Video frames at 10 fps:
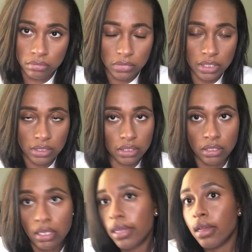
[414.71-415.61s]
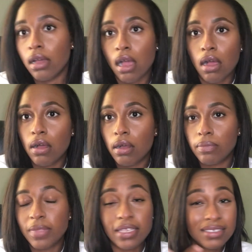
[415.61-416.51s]
That's it.
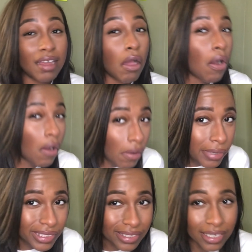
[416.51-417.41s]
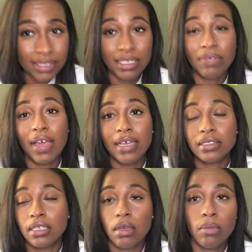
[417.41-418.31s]
That's not always the case. I've had
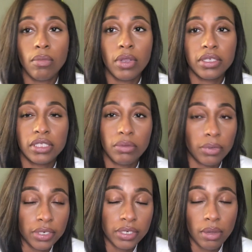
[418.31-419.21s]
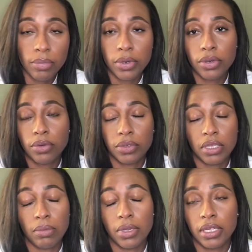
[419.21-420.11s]
some where they weren't numbered or they
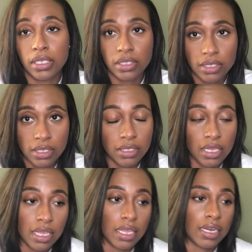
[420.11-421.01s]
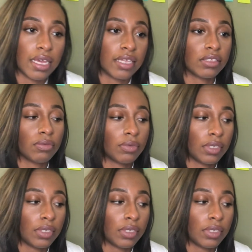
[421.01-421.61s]
were inconsistent, and I had to